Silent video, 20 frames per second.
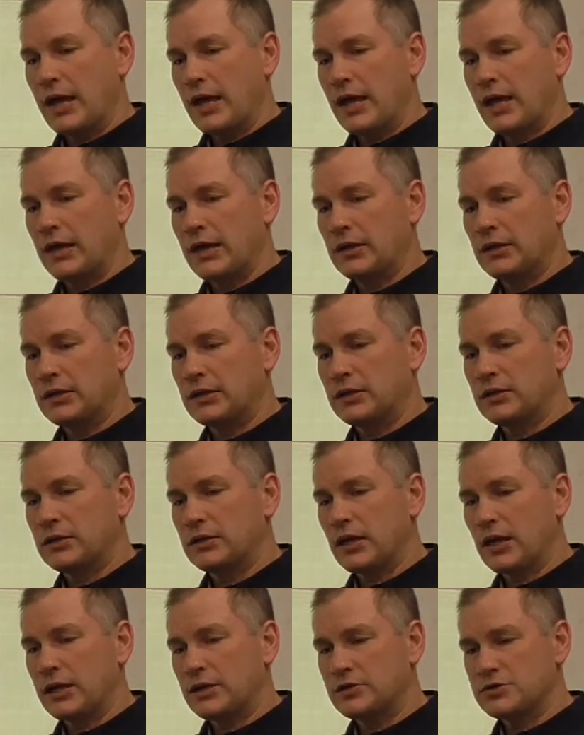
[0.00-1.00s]

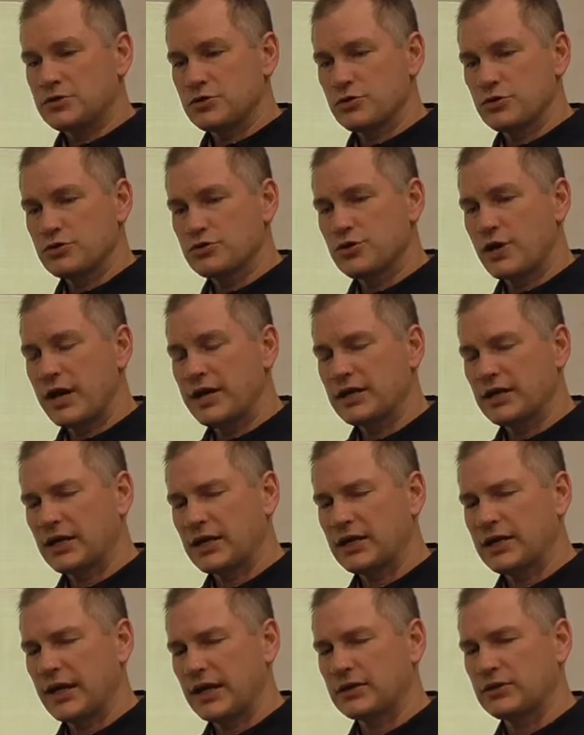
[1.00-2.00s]
And so you're trying to
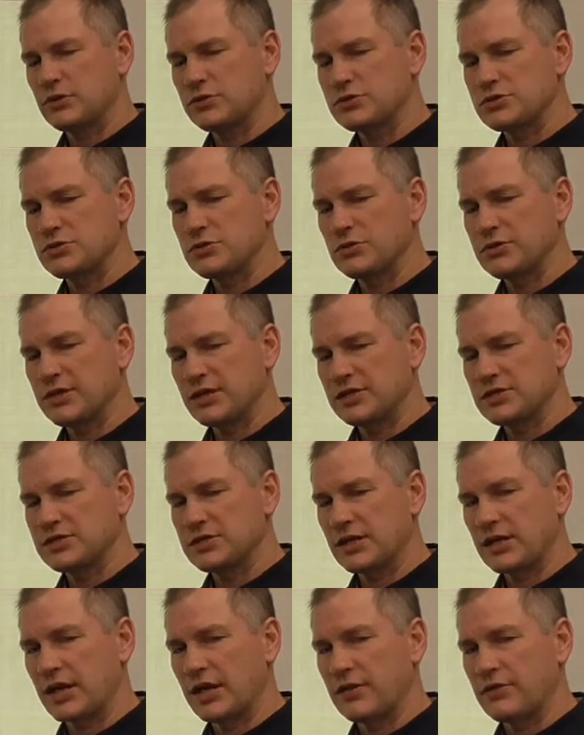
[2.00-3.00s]
connect those two things
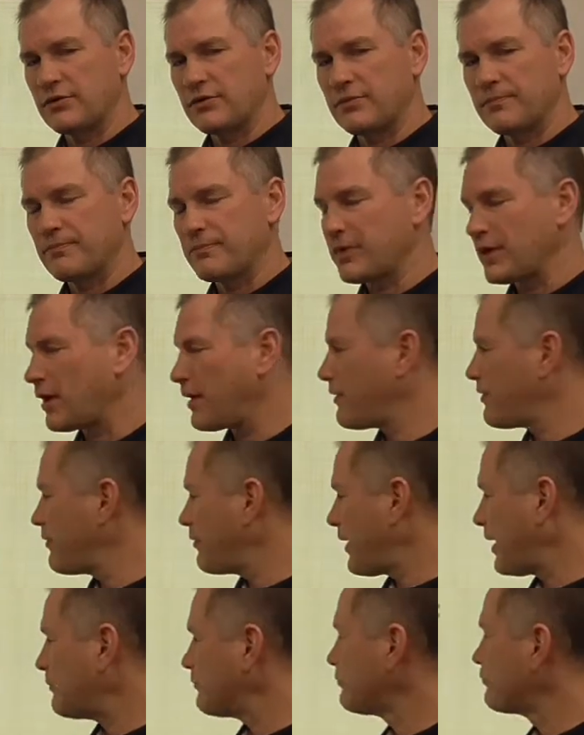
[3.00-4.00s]
together.
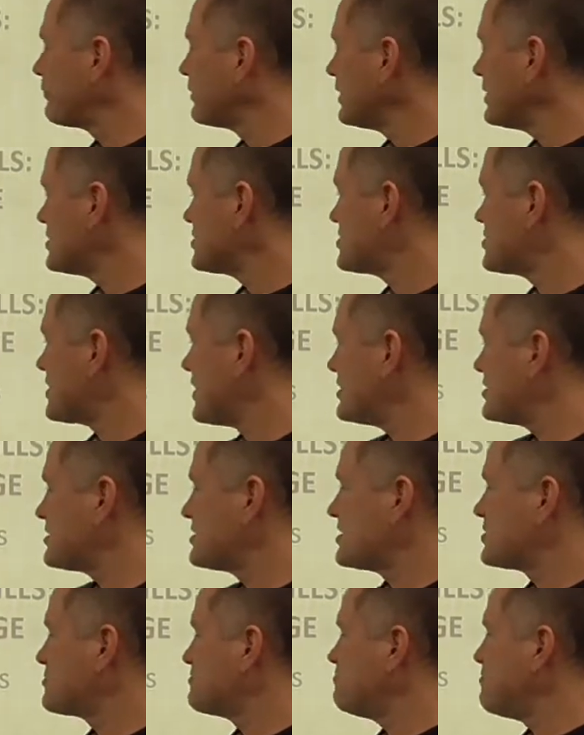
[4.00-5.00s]
That really sends
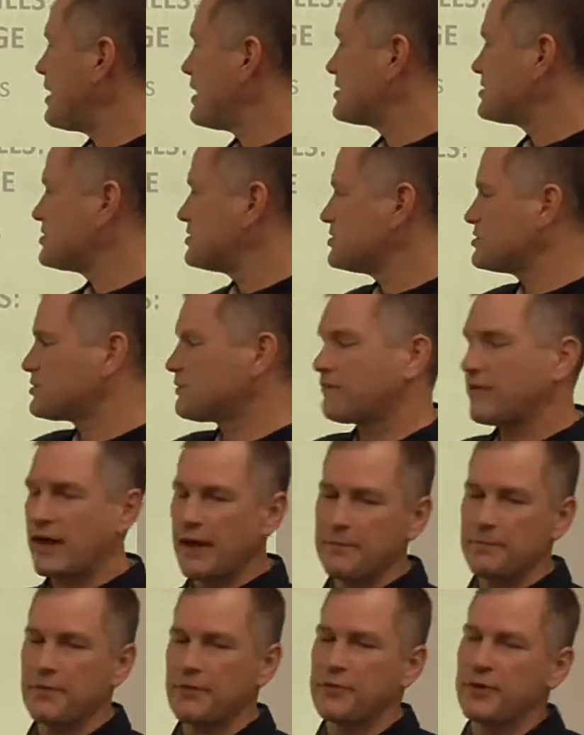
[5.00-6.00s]
this message of
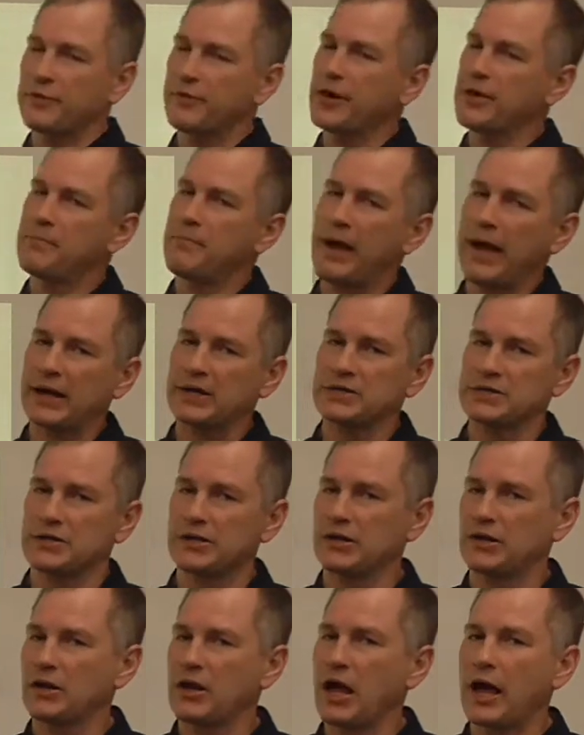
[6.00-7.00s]
empathy right back to the
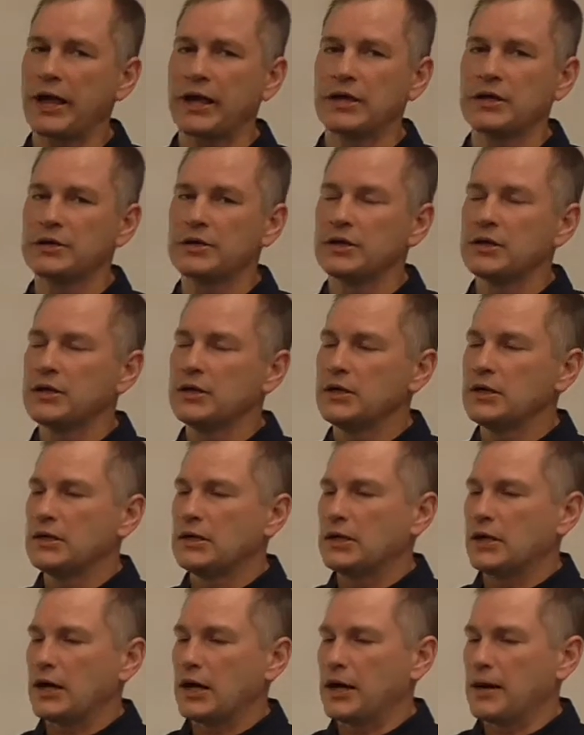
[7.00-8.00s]
client.
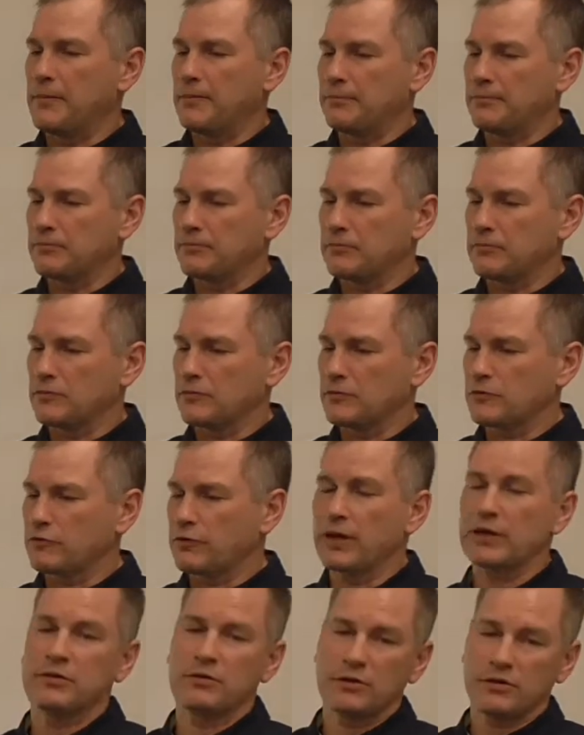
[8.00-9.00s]
So
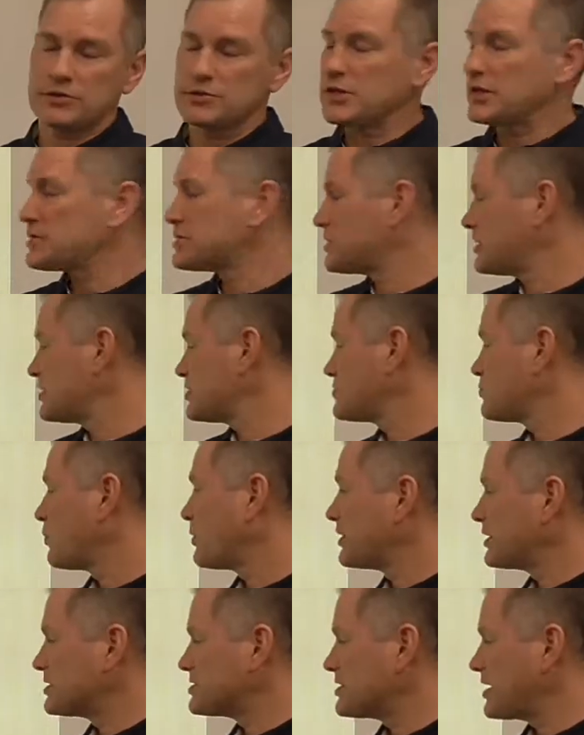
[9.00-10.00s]
that's at least
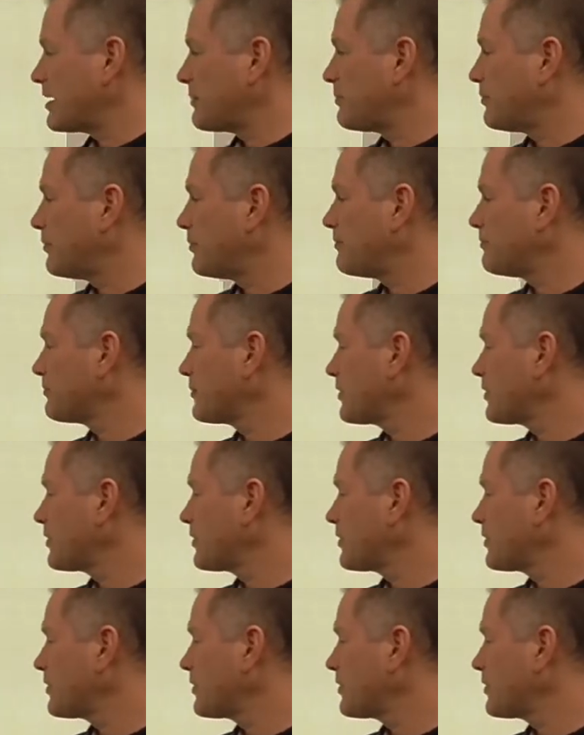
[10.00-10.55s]
one example.